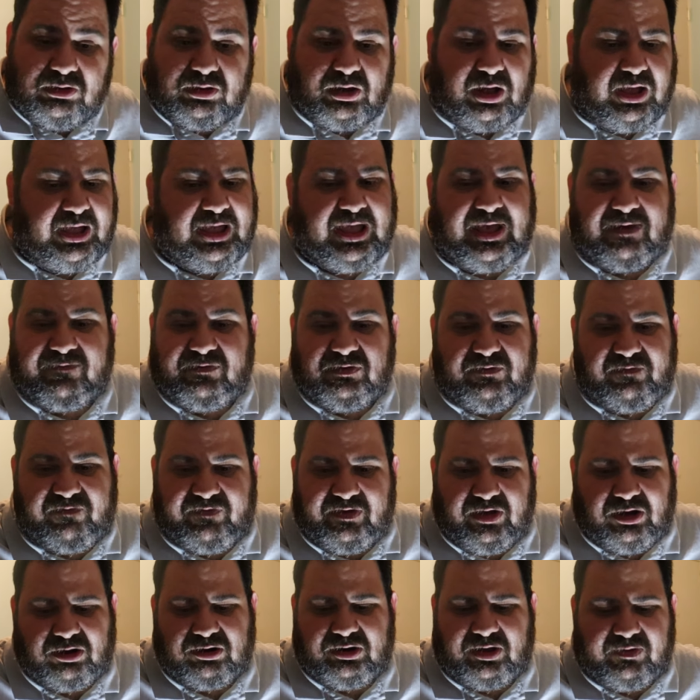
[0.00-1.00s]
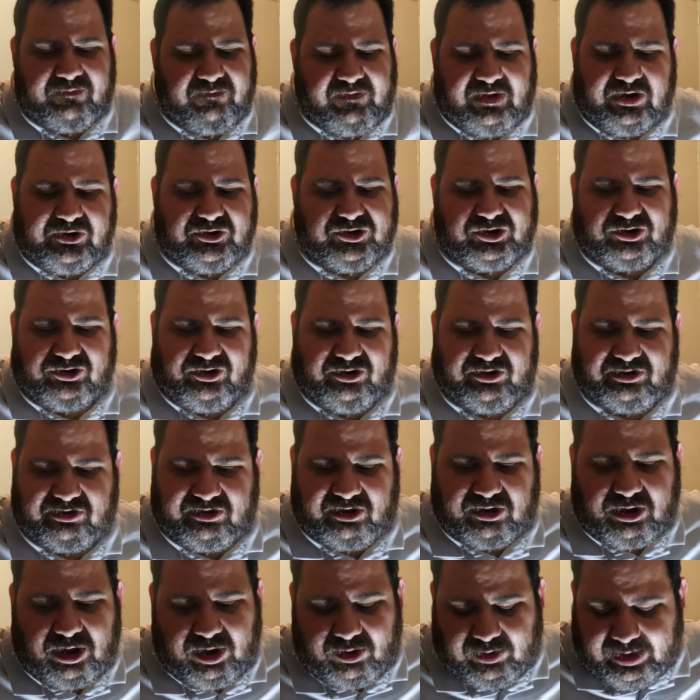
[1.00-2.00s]
I haven't felt adventurous
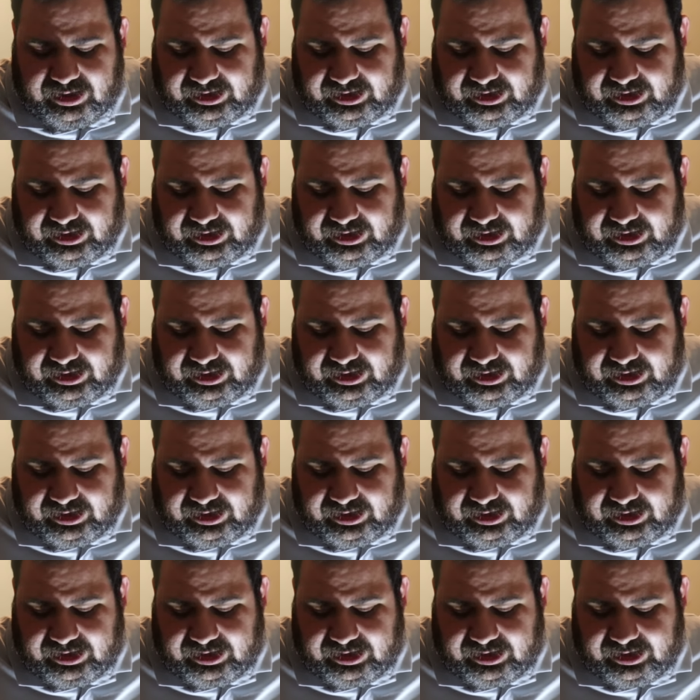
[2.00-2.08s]
to go